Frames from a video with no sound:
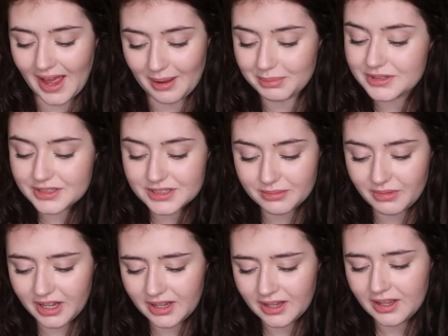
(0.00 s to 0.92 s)
happened to
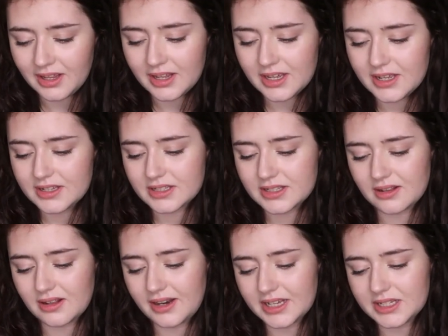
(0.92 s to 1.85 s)
me.
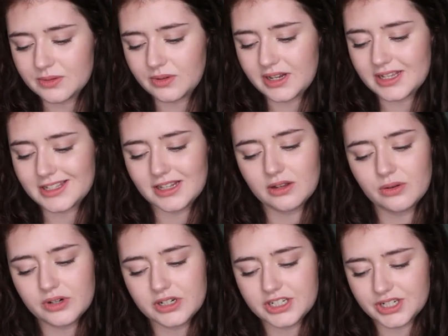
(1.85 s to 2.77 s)
So the next one is
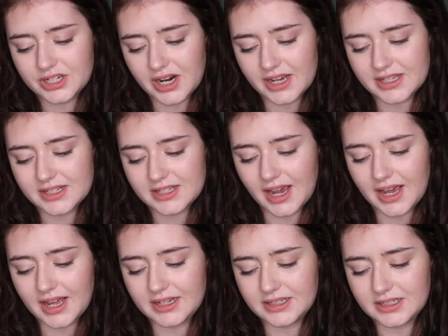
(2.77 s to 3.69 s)
lower stress
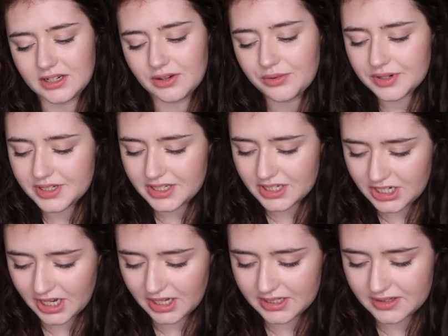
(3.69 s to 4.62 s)
and lowers the
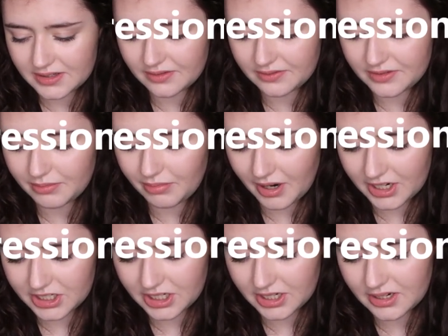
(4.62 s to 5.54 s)
chances of
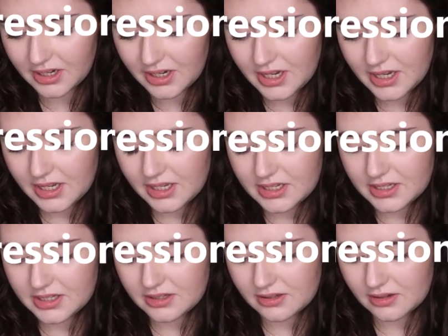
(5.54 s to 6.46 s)
depression.
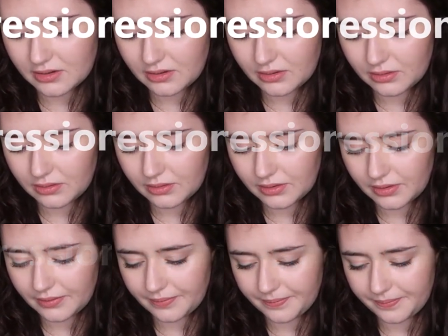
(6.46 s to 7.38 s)
So
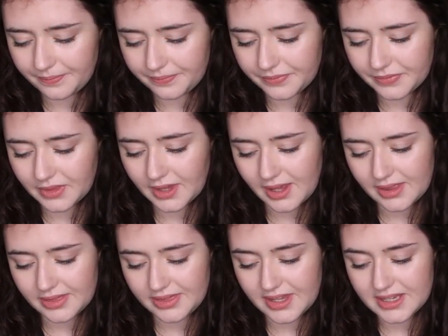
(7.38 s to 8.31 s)

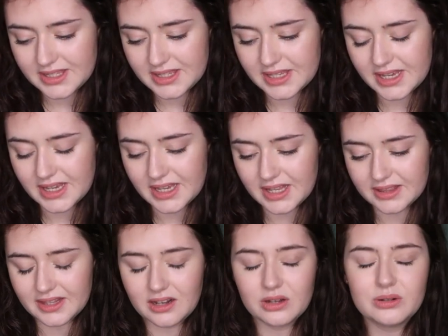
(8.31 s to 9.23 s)
this,
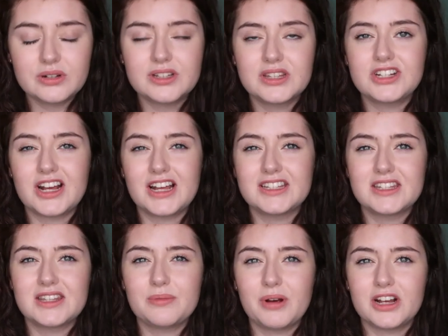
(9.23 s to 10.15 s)
the lower the
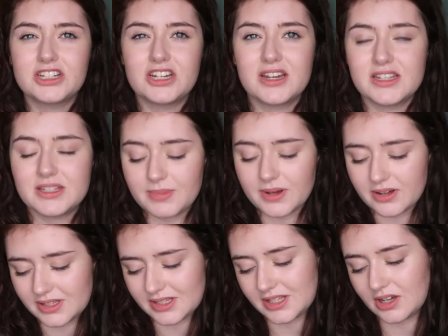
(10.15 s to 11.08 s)
chance of depression is
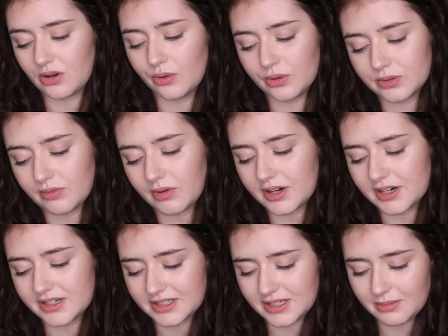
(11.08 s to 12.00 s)
because the cold
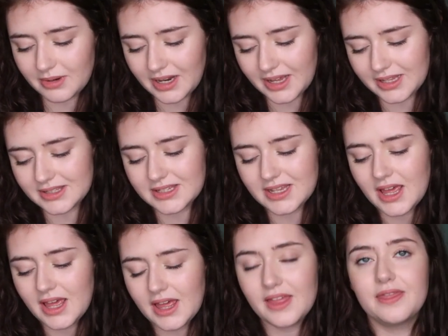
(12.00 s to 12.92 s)
water simulates
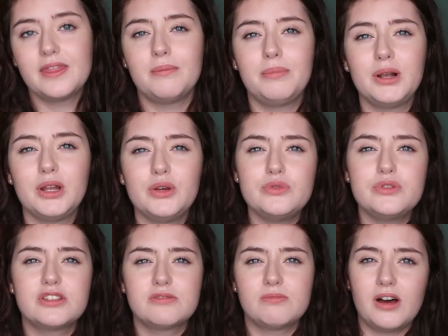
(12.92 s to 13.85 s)
the blue
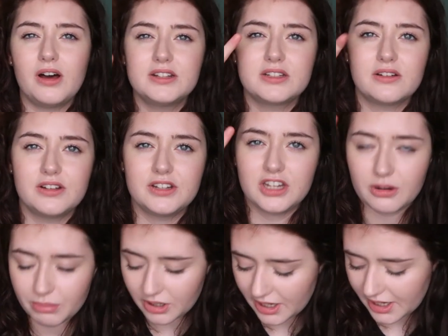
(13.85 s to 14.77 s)
spot on
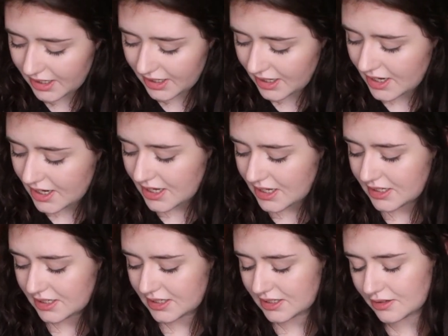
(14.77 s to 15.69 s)
your brain.
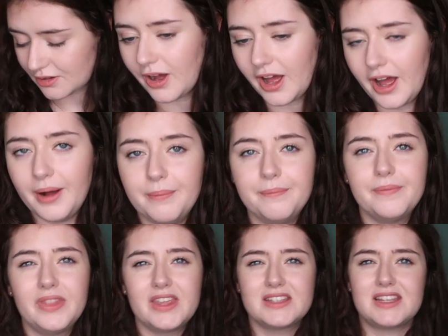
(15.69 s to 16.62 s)
So um,
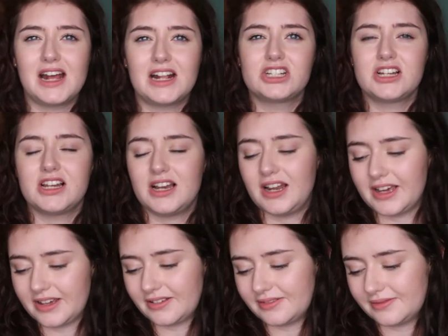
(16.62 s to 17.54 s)
this actually
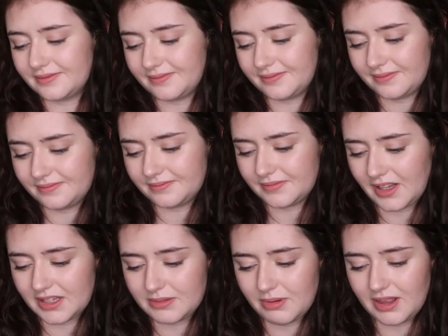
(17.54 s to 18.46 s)
like
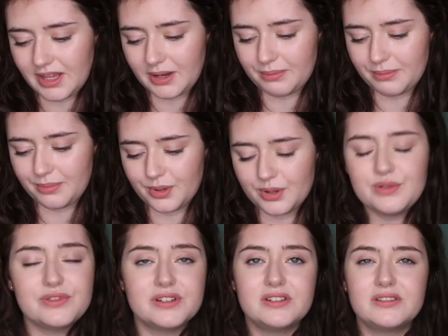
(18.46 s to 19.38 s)
has been like
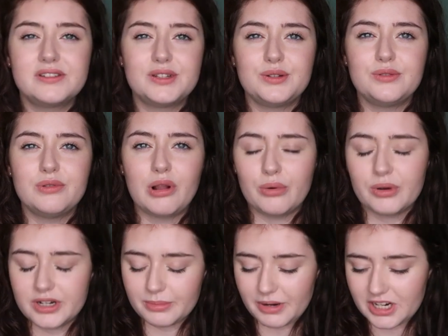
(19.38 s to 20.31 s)
proven to
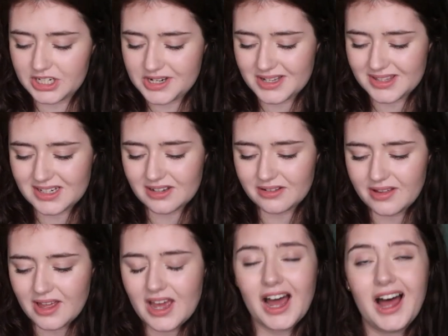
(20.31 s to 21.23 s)
lower depression and stuff.
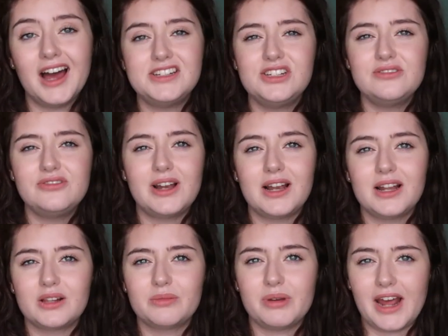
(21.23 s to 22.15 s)
I do feel a
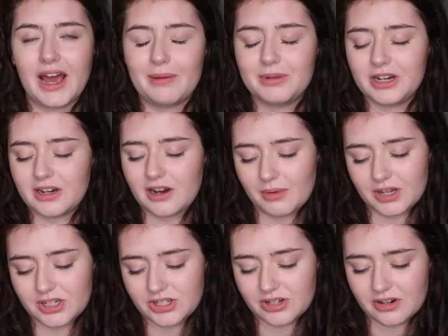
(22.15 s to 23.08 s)
little bit happier. I'm
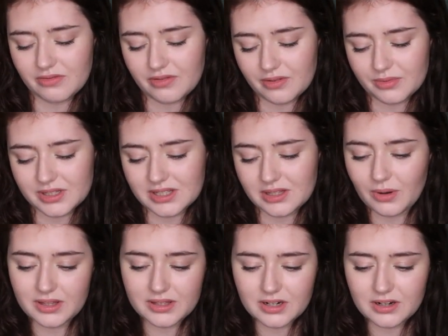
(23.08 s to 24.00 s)
not sure if it was the
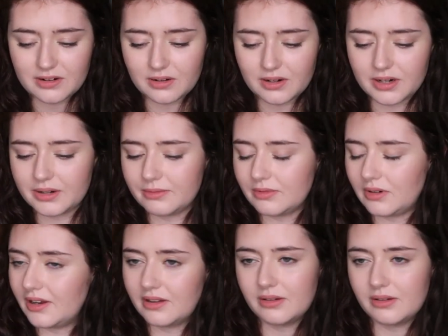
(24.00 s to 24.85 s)
weather or what